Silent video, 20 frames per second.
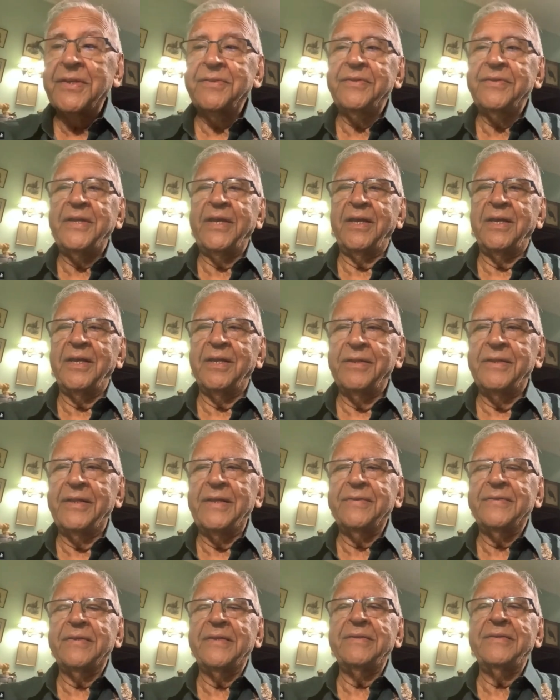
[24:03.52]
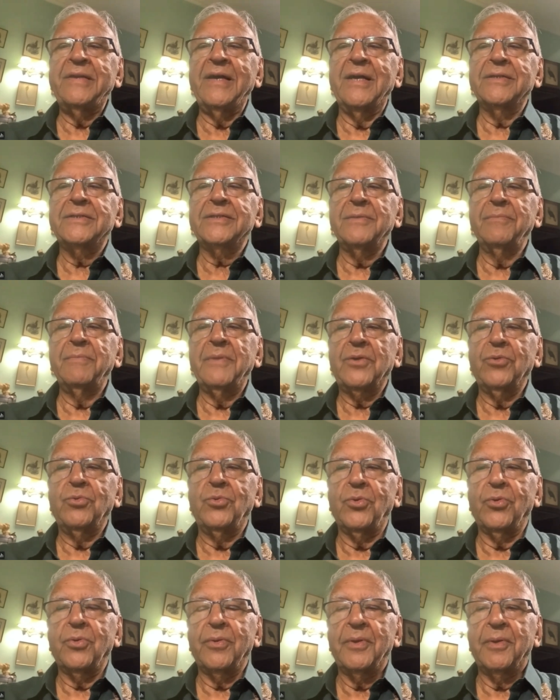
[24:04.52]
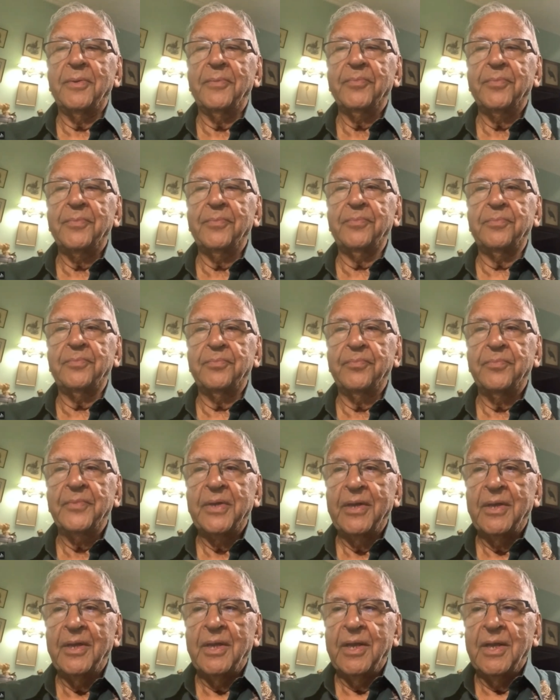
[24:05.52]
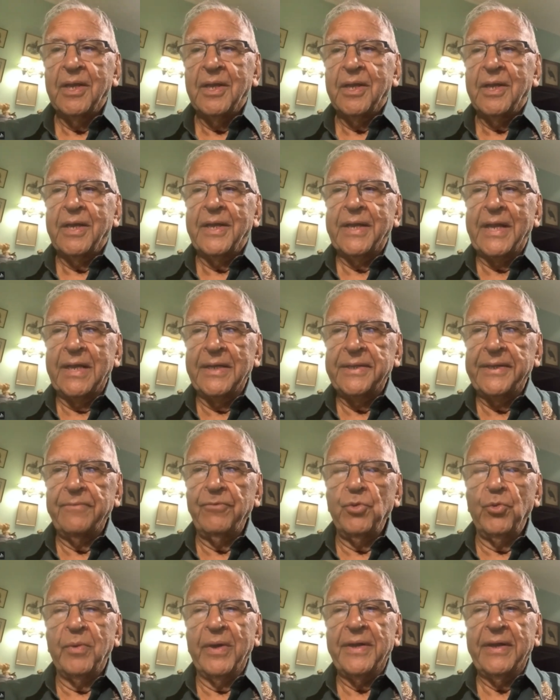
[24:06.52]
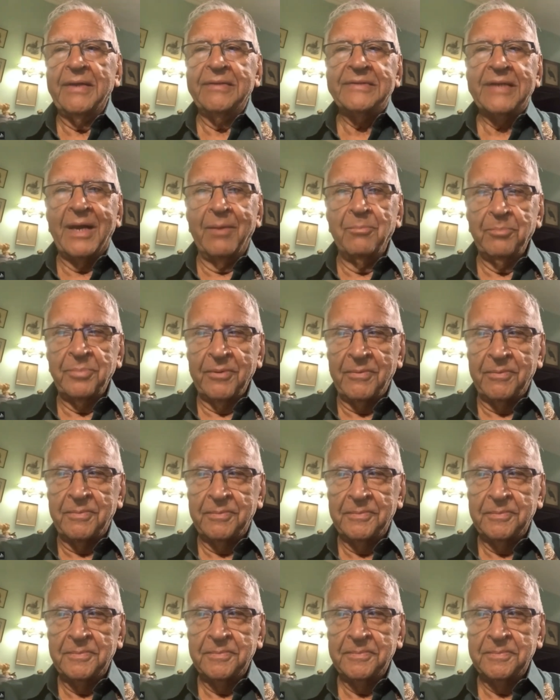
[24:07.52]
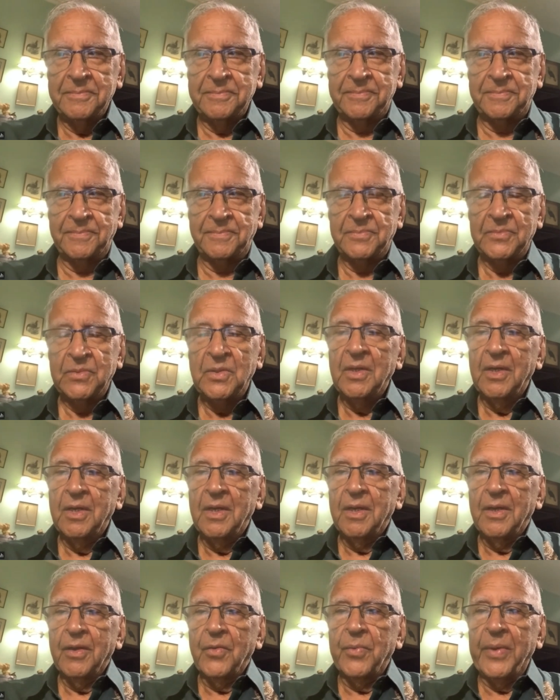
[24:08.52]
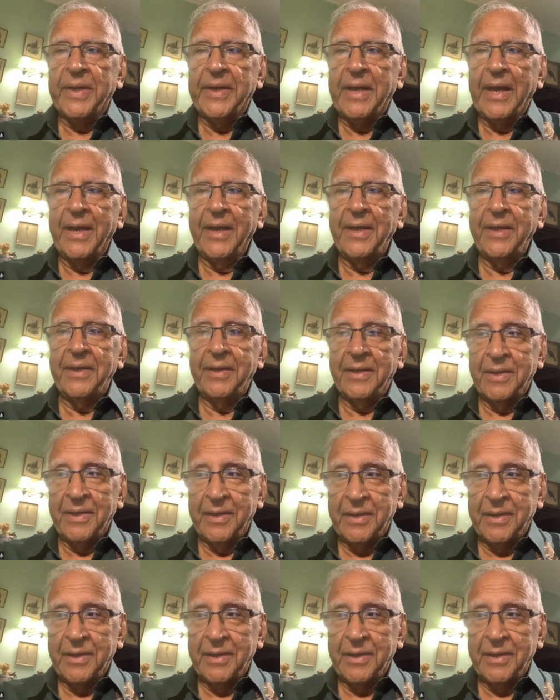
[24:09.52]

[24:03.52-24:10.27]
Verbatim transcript: is the this is the ultimate goal. And I'll give you one example. When I